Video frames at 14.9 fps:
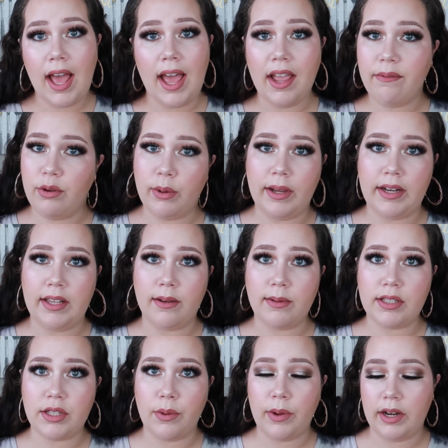I have no idea
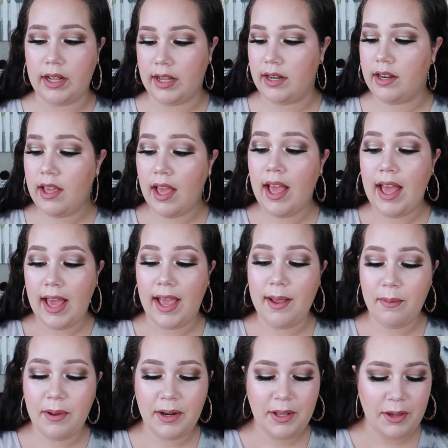what's going on.
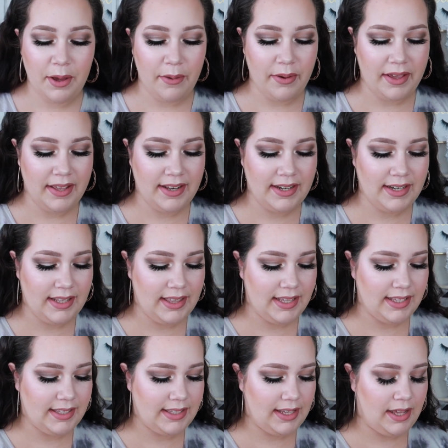I'm going to go into
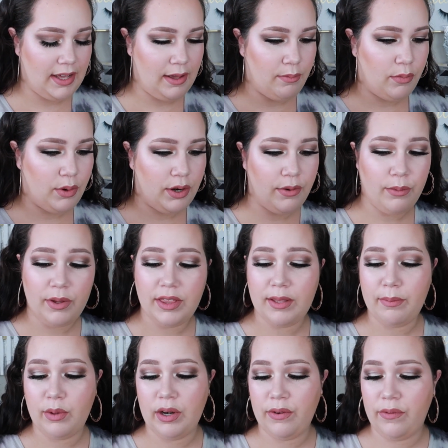this more with the
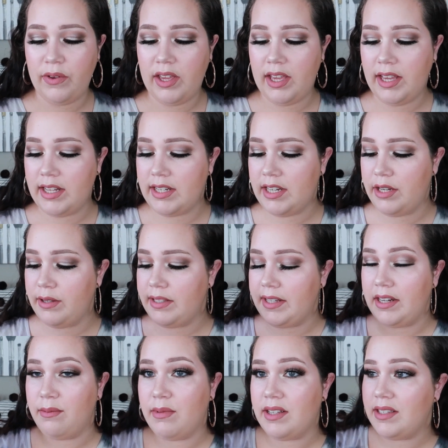Morphe Continuous
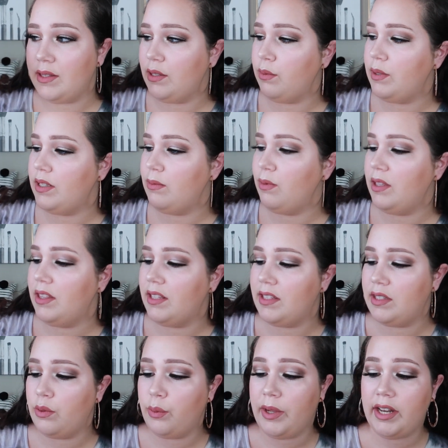Setting Mist. This was with
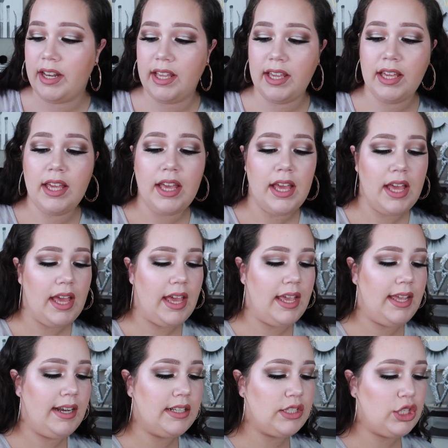Sweetie
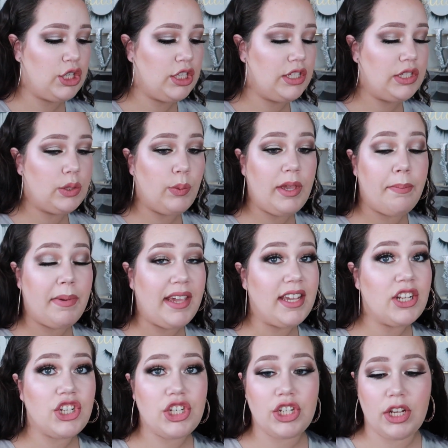and it's called Sweet
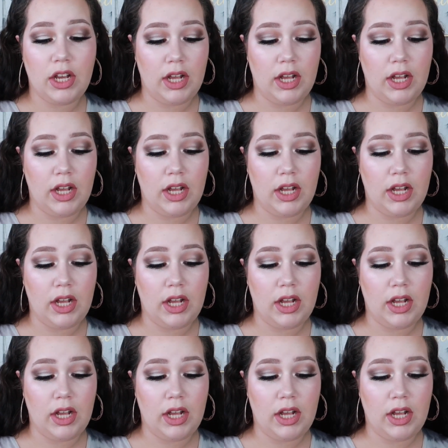Peach.